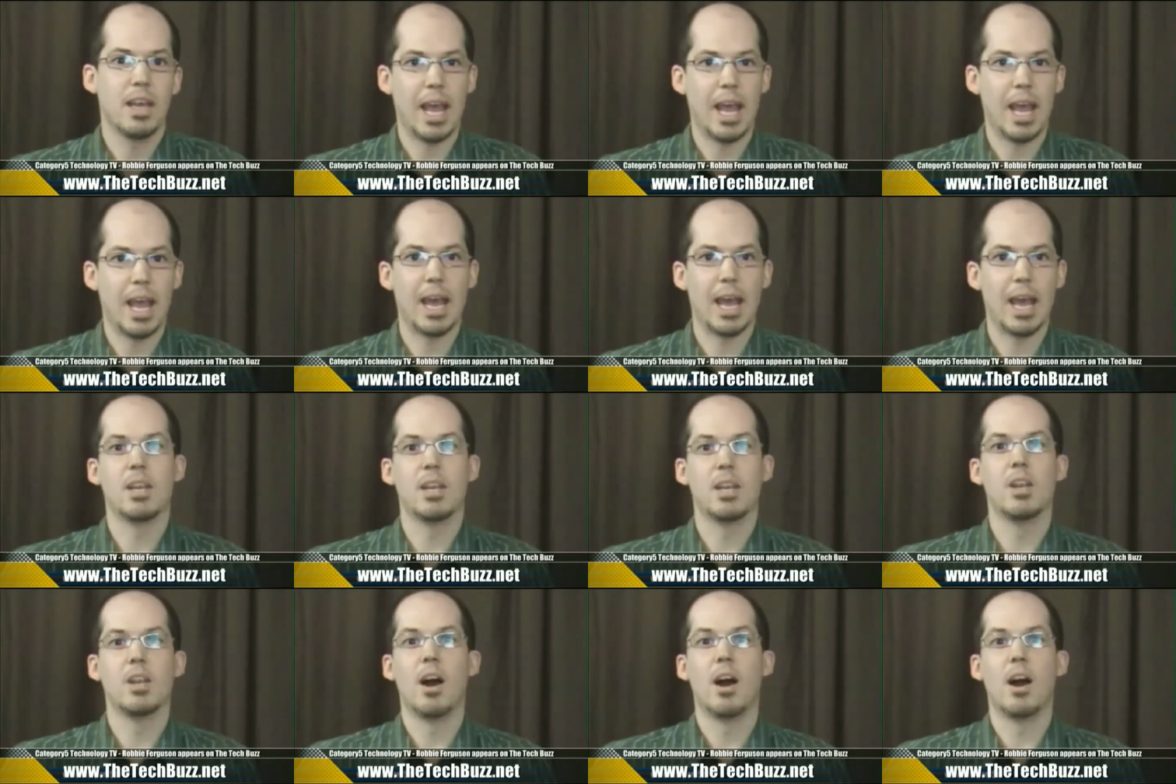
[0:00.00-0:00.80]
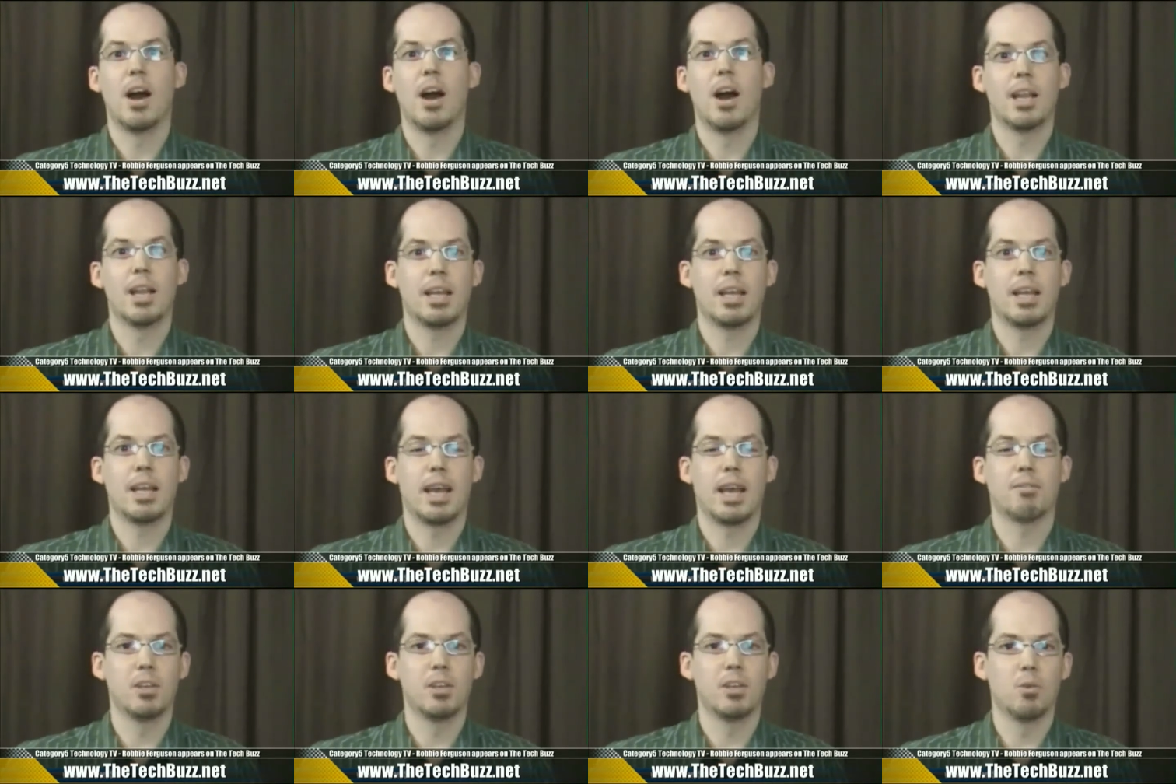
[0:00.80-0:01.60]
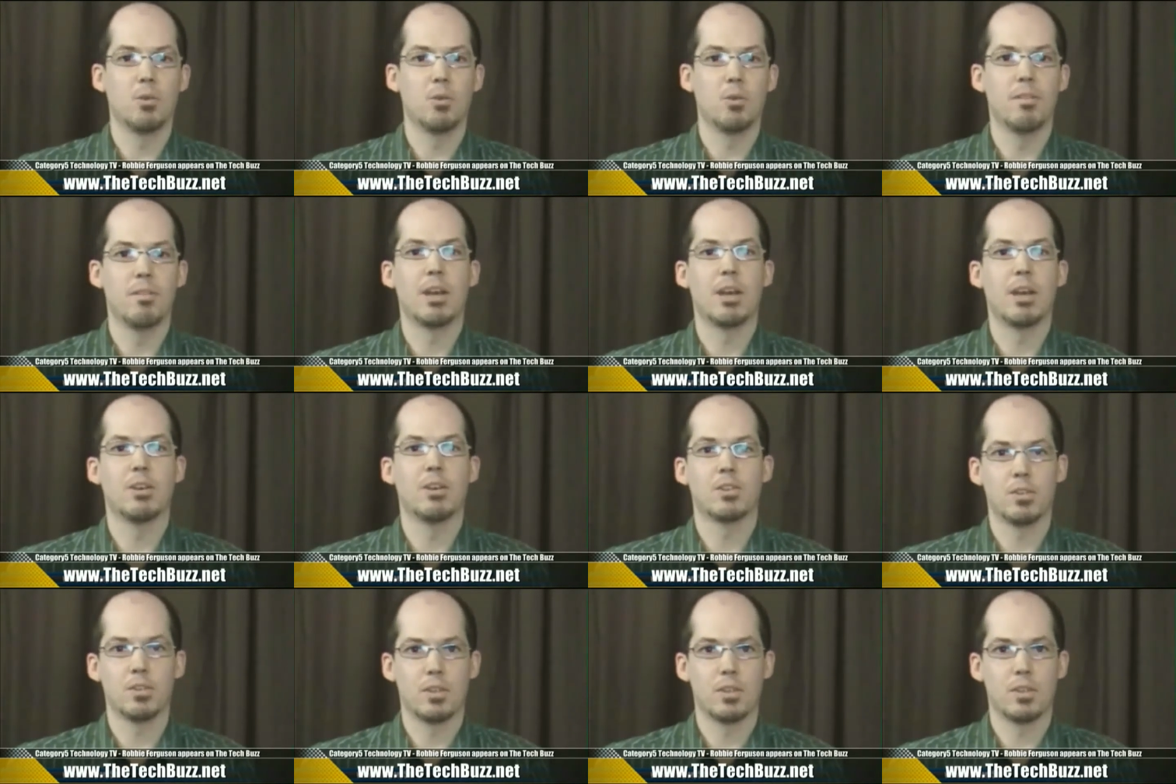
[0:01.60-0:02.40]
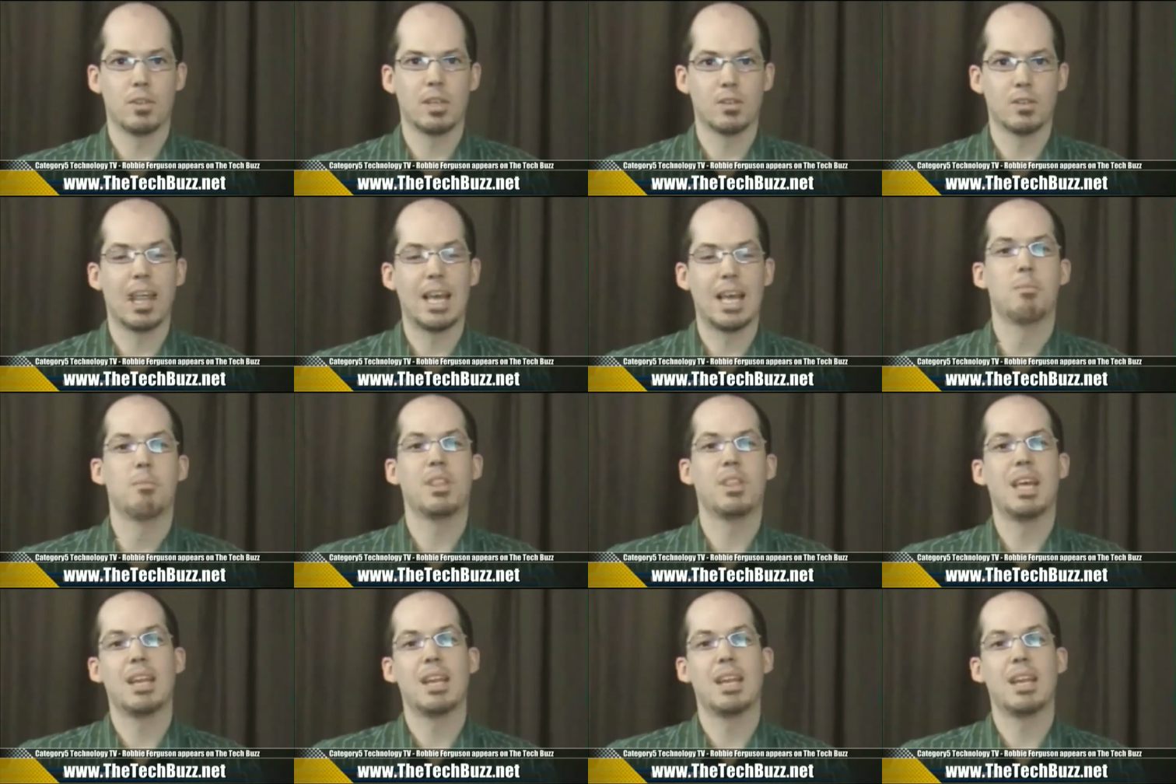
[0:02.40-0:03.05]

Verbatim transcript: and not have to deal with the viruses and things like that.